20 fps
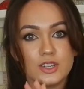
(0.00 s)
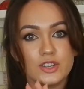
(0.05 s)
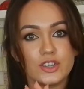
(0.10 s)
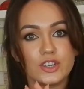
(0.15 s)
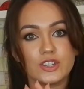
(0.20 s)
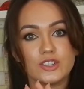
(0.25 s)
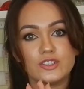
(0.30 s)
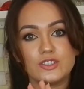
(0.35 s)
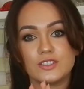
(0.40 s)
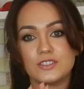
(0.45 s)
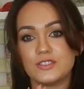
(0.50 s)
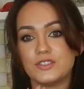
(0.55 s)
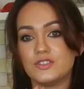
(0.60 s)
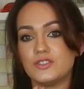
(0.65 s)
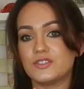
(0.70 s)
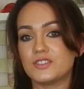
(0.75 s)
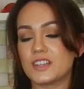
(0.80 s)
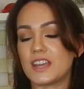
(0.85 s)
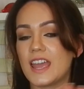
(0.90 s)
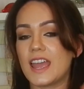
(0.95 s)
You can just
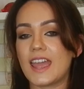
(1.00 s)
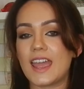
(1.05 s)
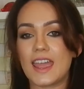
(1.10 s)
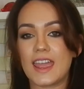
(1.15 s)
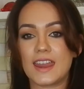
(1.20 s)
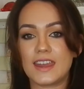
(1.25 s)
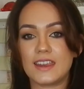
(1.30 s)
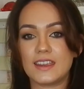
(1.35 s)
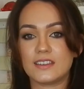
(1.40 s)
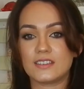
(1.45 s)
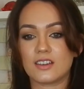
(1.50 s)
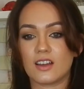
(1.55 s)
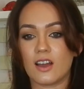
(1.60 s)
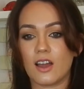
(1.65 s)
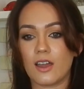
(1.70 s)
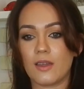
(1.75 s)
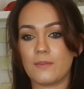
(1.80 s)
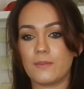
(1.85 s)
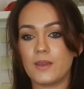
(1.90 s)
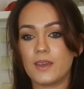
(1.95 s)
use it
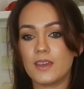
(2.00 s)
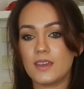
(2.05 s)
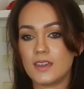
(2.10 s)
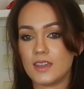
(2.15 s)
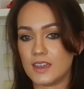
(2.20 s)
anytime.